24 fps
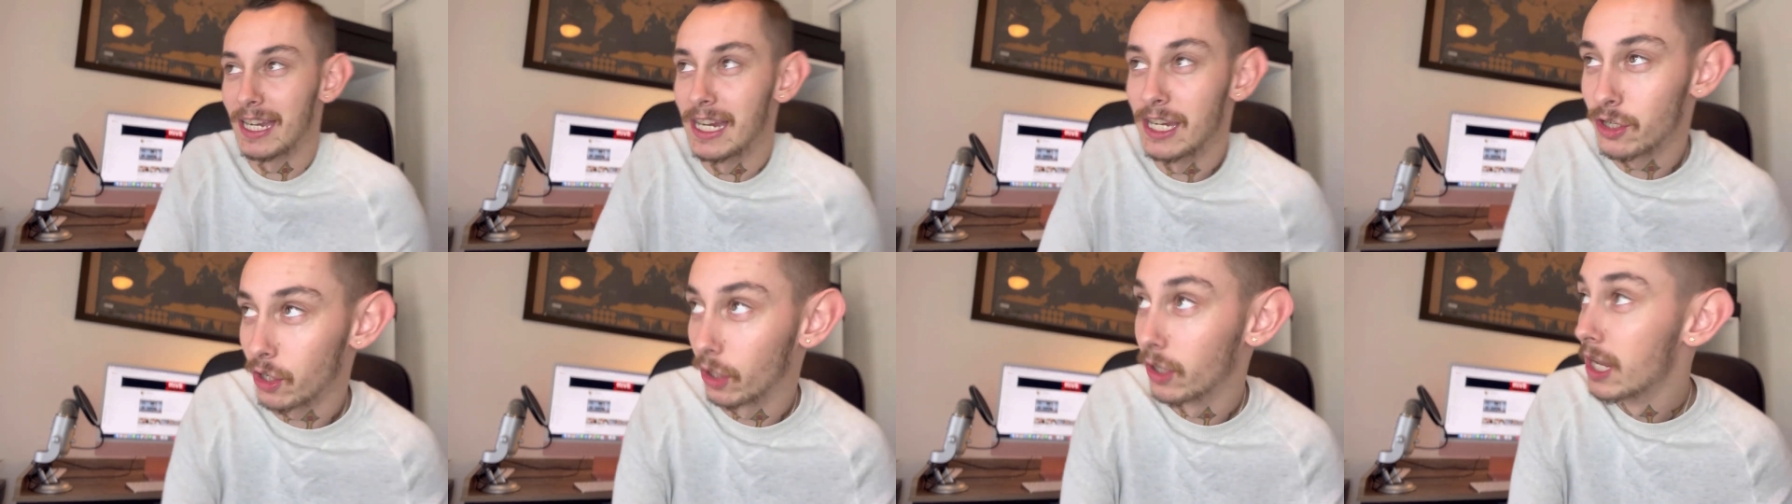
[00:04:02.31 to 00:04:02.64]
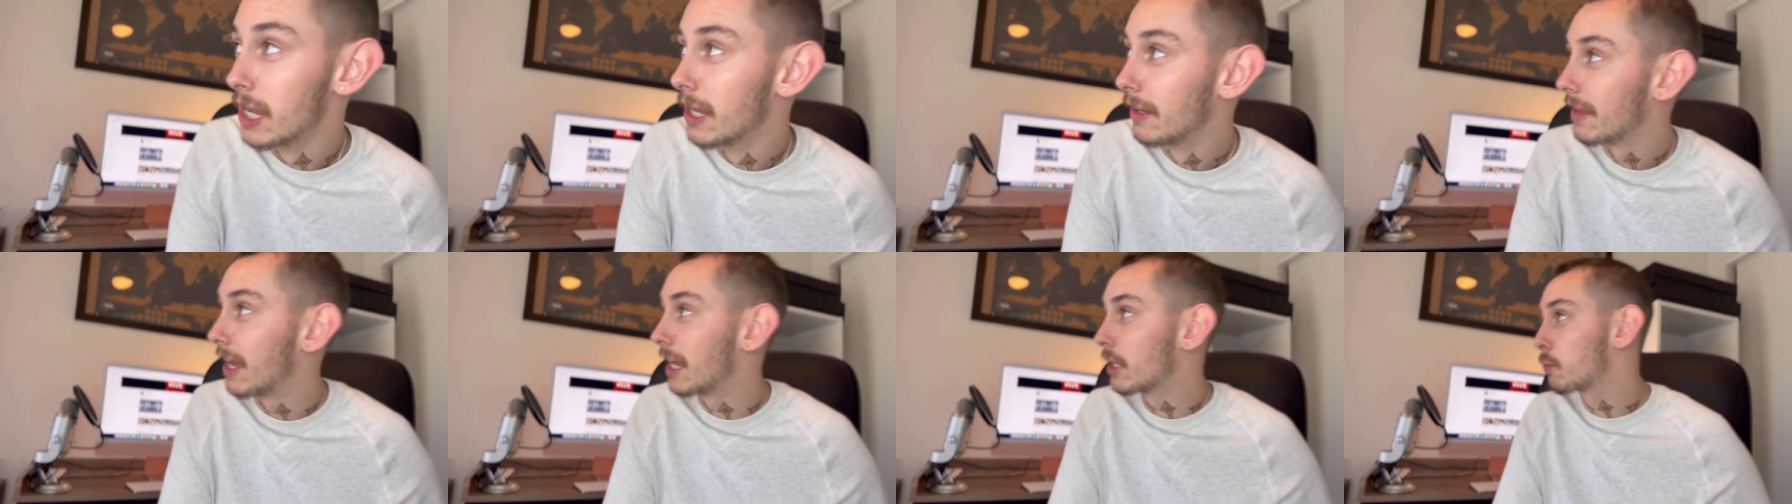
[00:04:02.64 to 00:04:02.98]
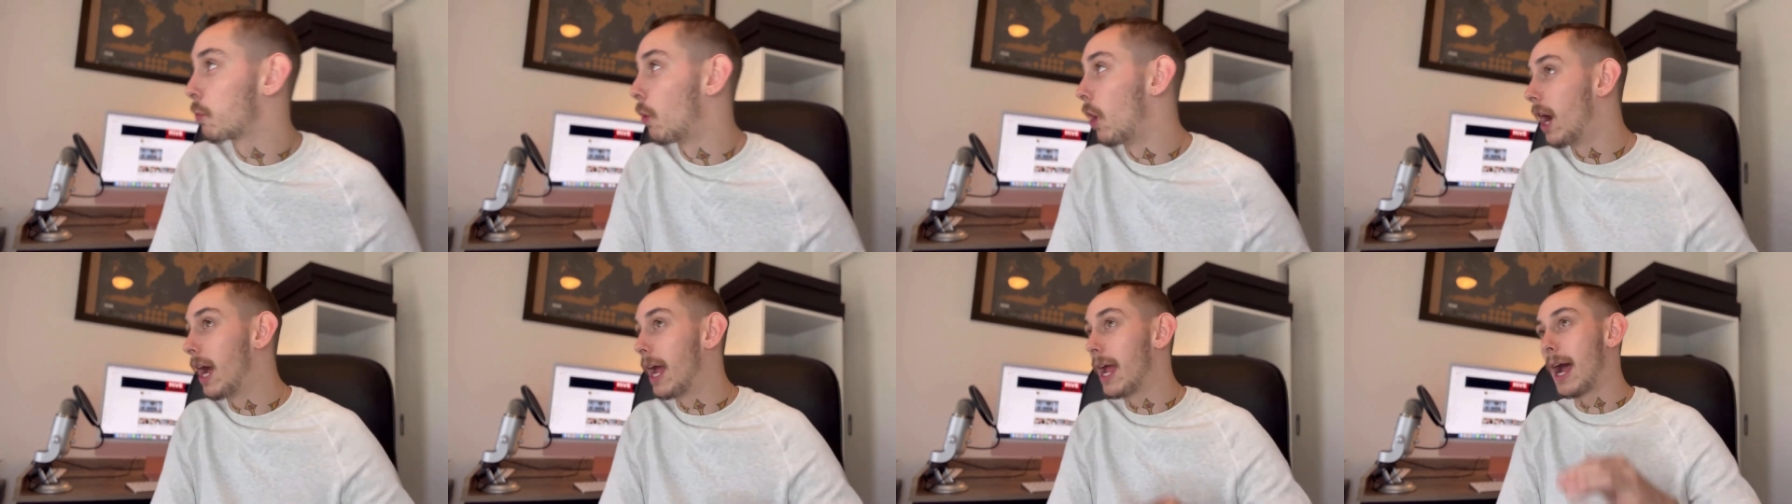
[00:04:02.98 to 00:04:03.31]
So that's
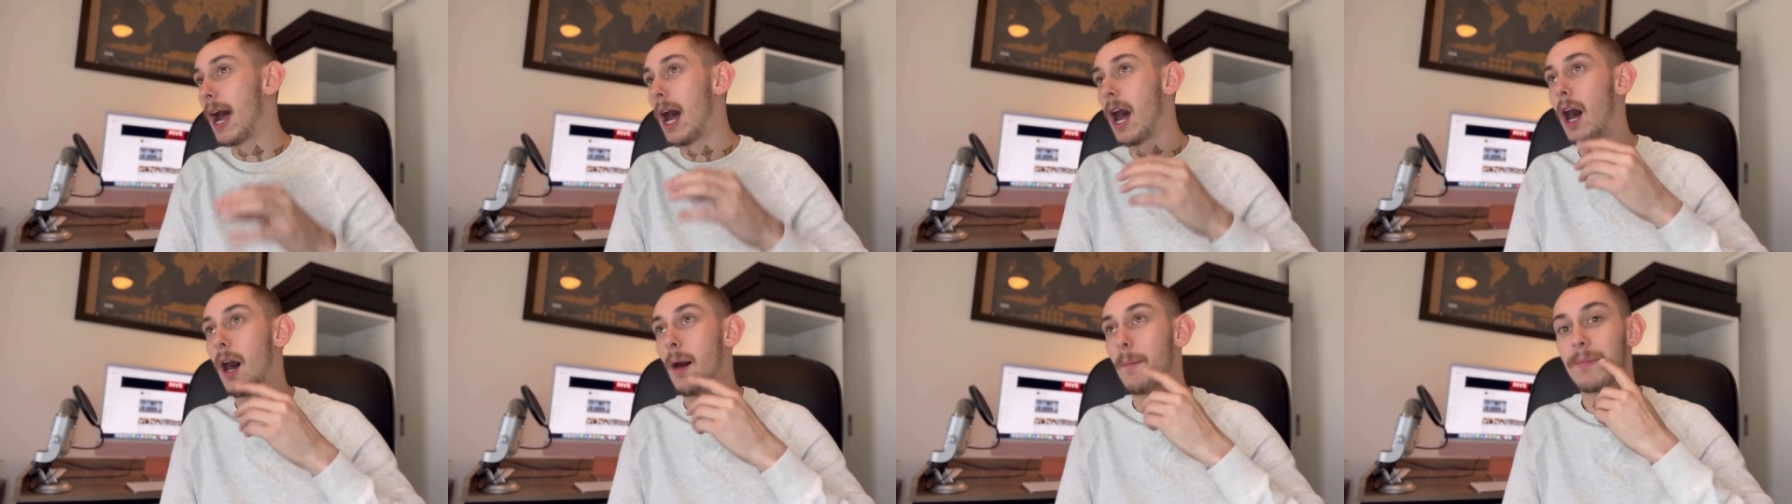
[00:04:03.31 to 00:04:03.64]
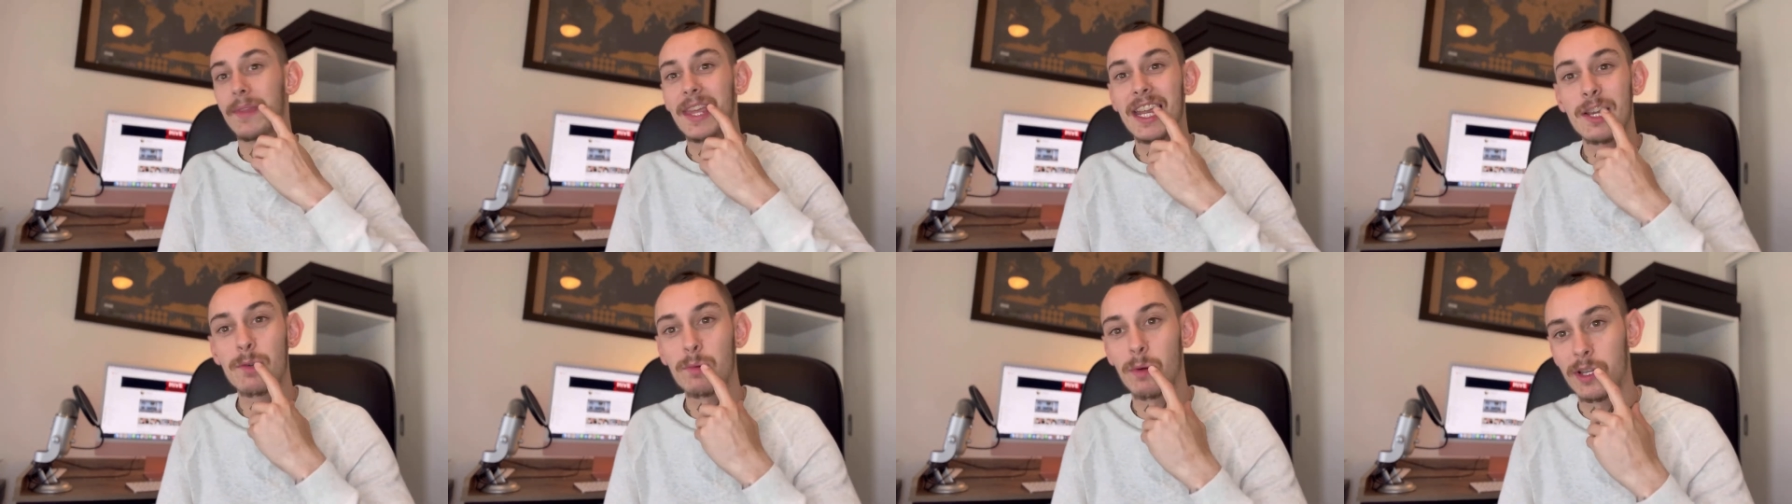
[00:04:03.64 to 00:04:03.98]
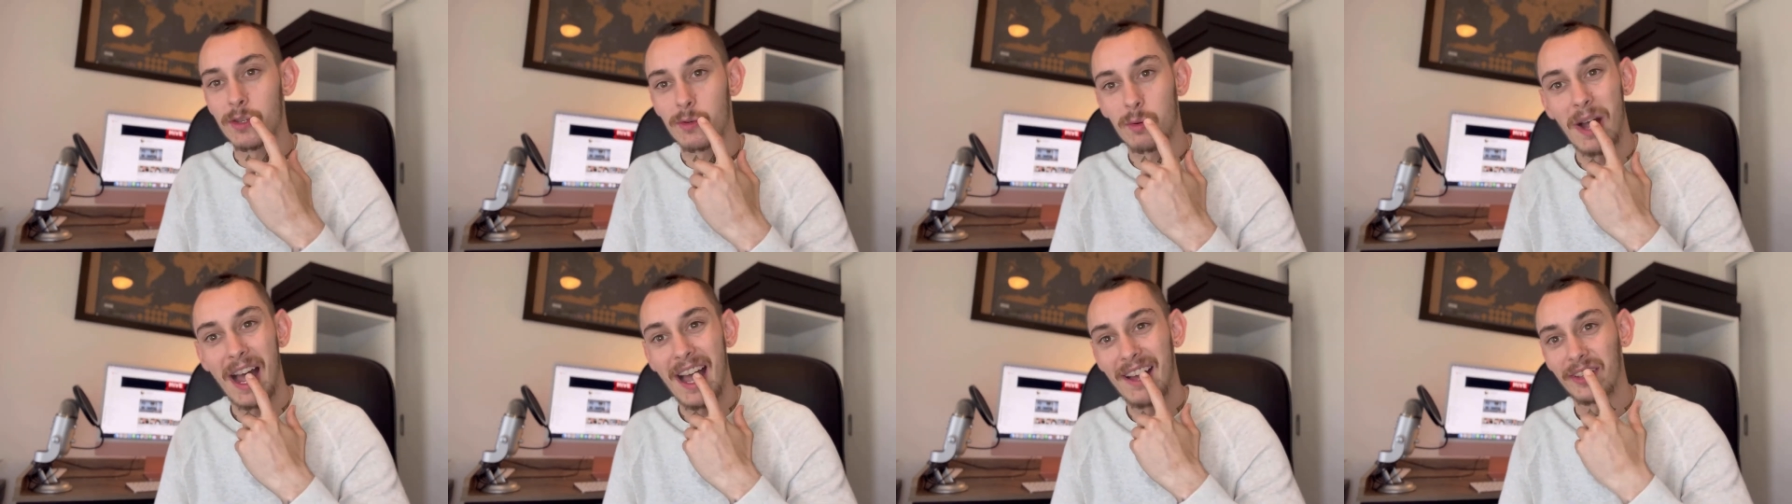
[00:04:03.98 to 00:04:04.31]
why these ones
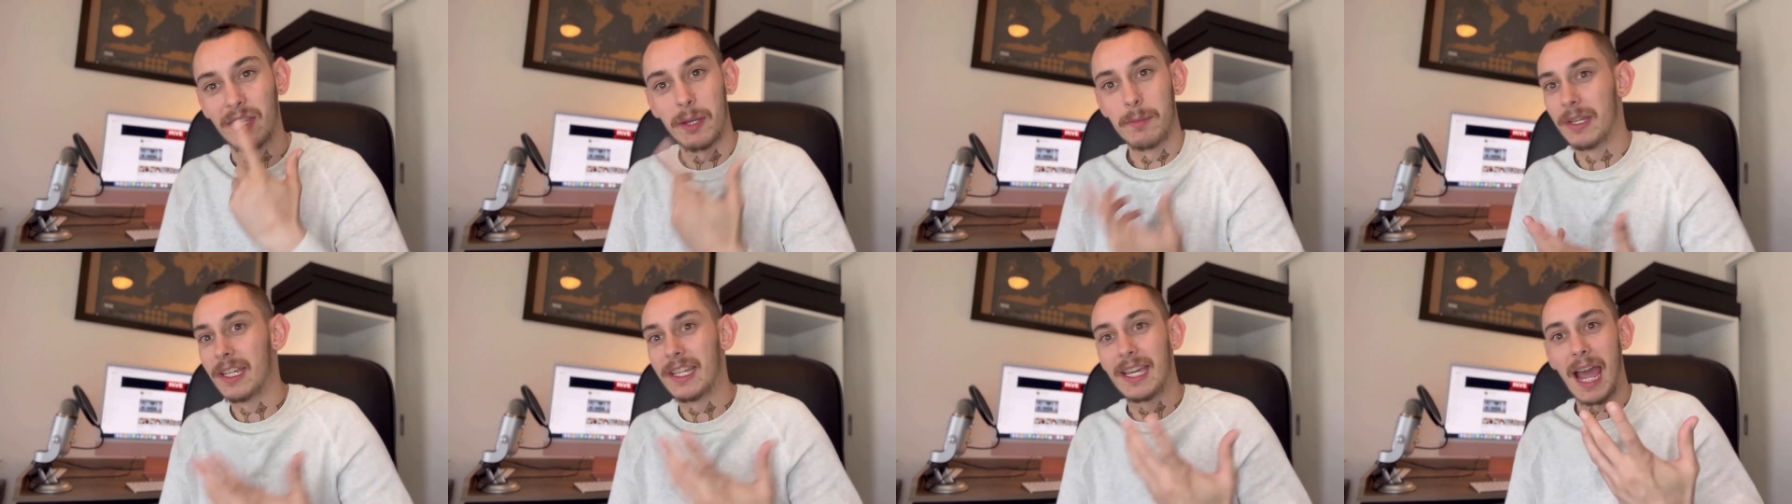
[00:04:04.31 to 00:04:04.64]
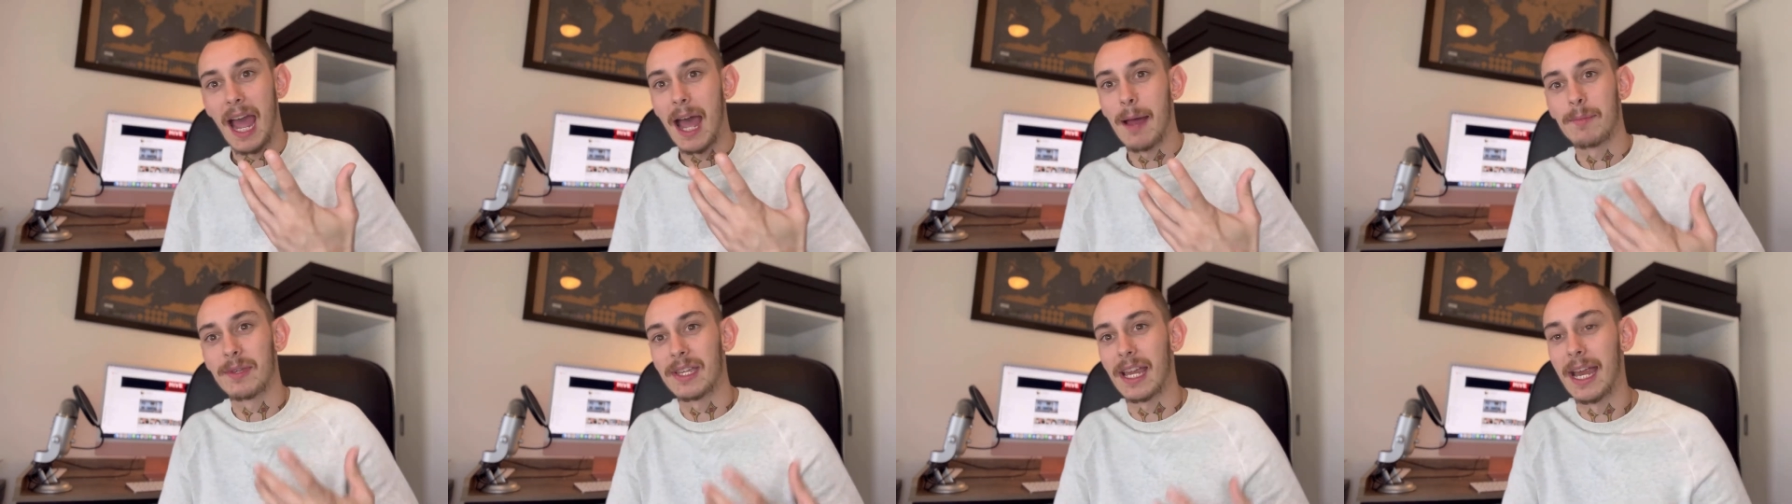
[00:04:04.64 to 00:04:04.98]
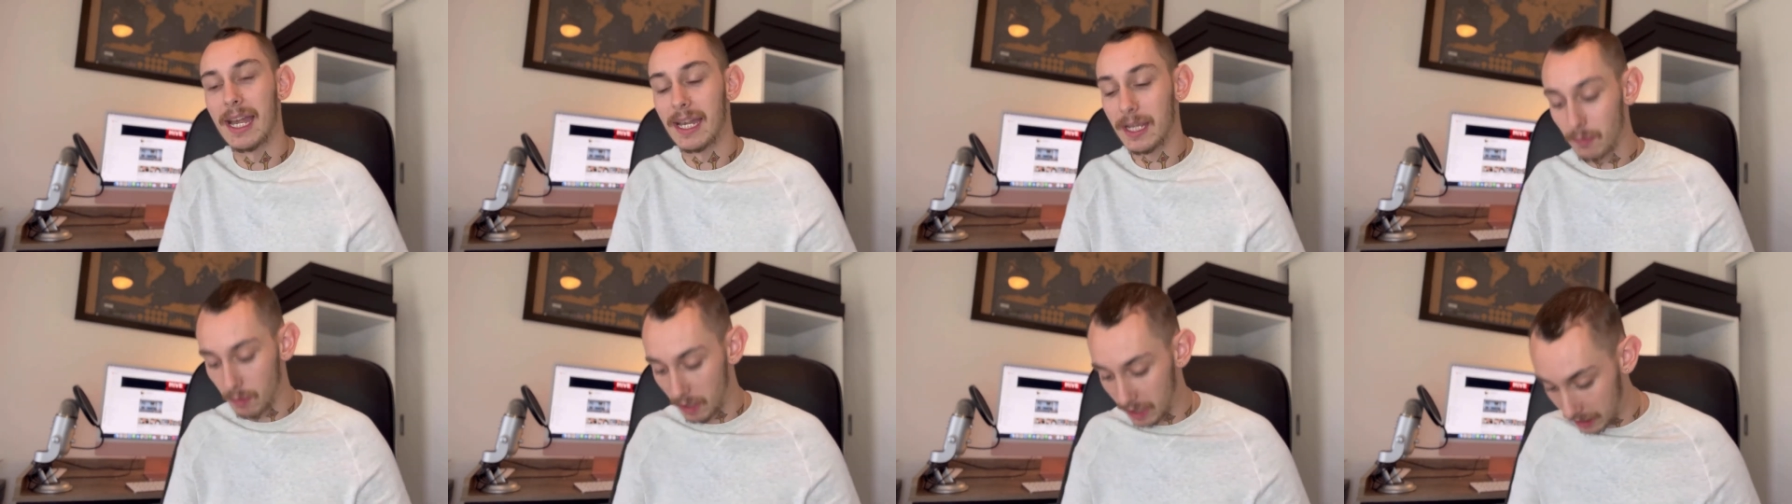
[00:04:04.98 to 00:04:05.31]
will have to be caps
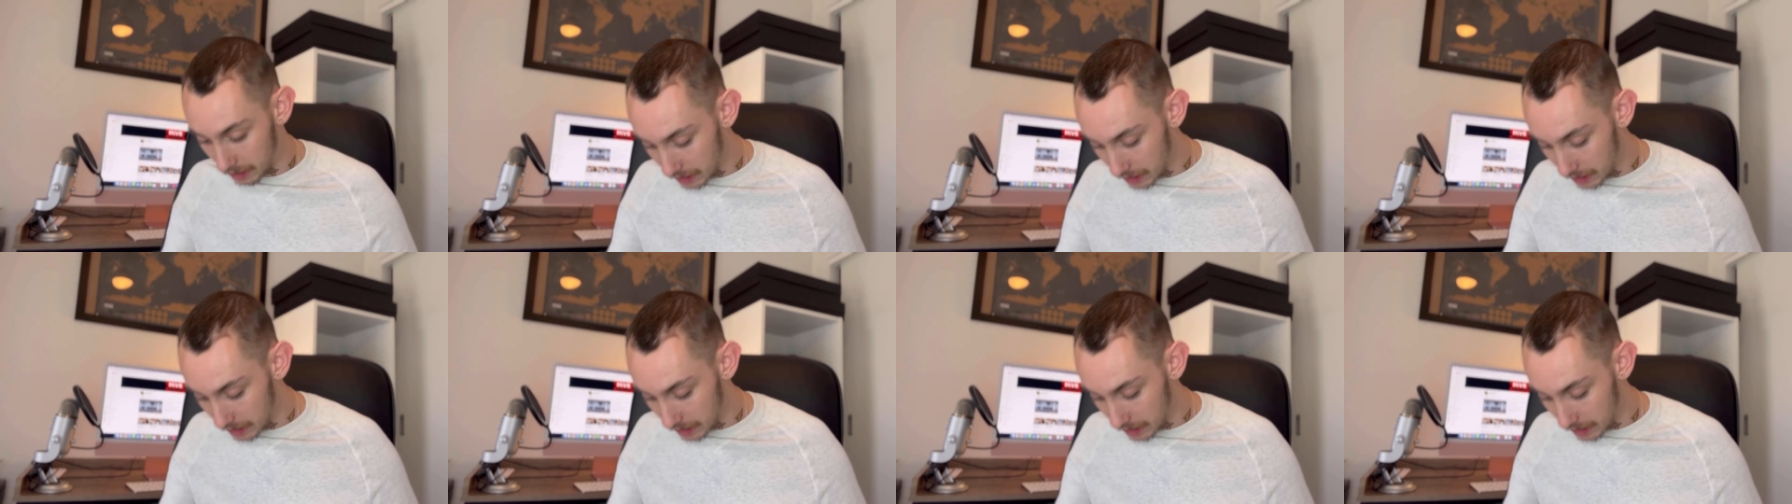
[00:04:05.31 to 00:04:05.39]
anyway.